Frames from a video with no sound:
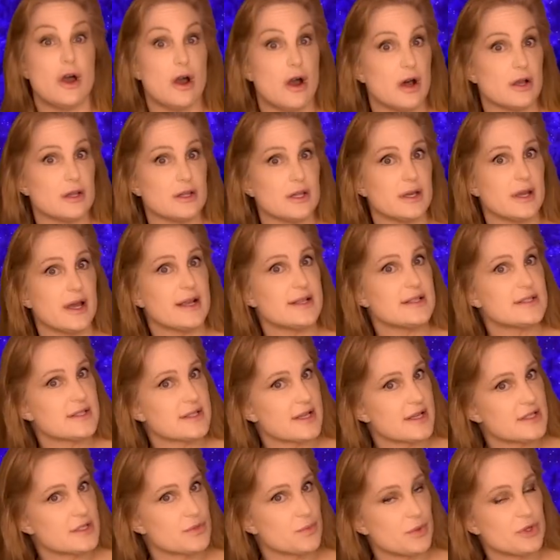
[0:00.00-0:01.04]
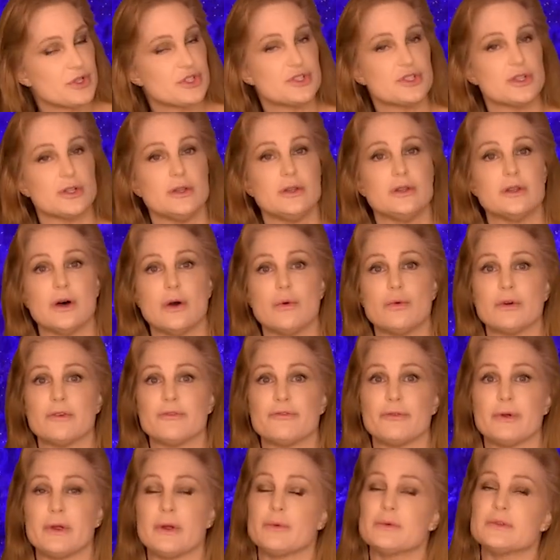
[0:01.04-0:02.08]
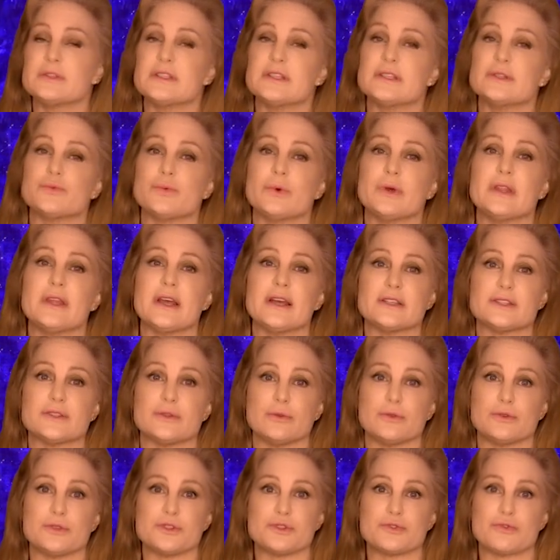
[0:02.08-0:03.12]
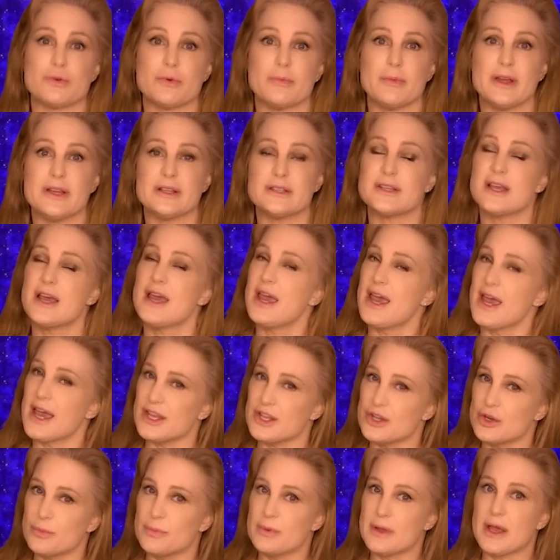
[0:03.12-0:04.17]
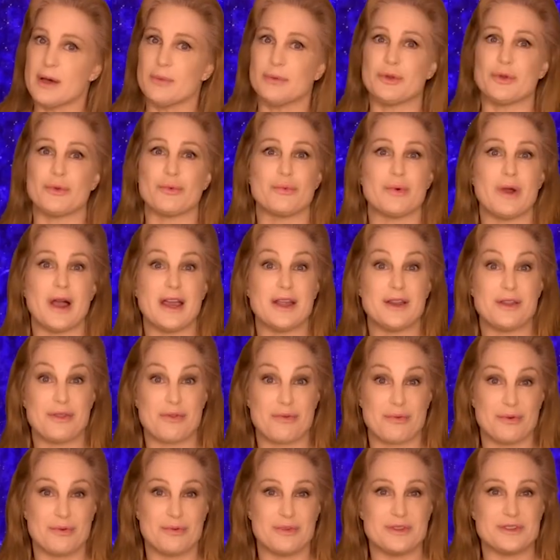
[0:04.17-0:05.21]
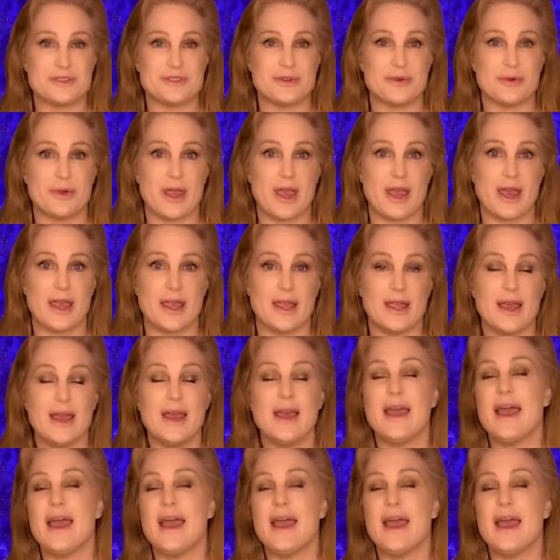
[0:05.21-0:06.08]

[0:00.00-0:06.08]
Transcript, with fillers: on the night side, switch to lower frequencies when that solar storm hits, and you'll be able to ride through this okay.